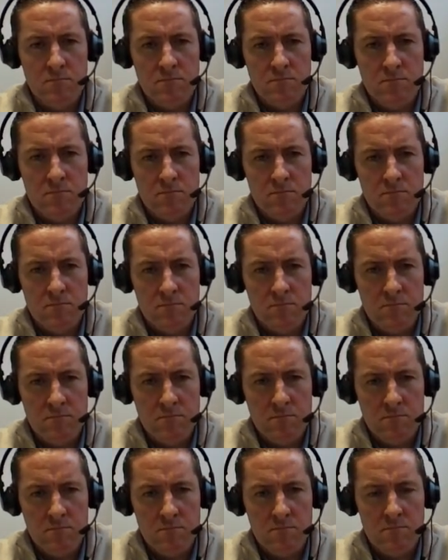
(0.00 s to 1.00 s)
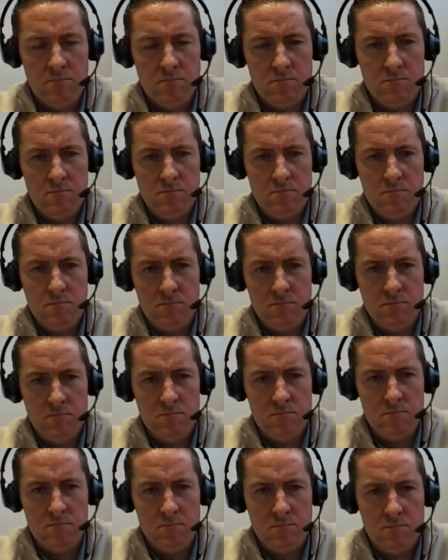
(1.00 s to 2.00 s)

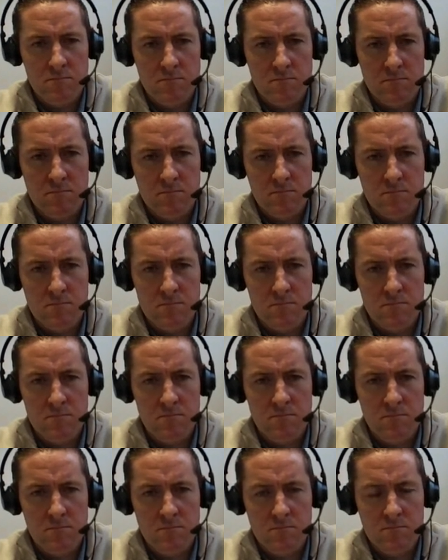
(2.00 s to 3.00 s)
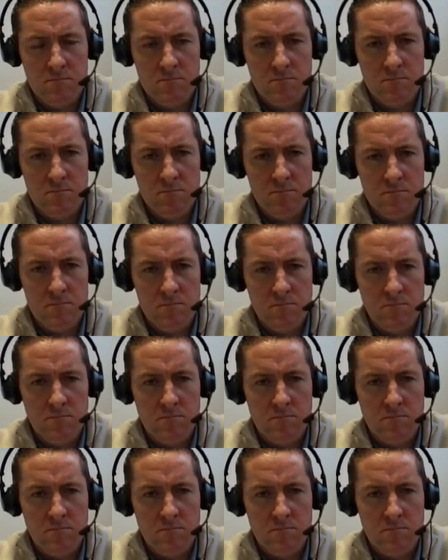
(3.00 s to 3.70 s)
(silent)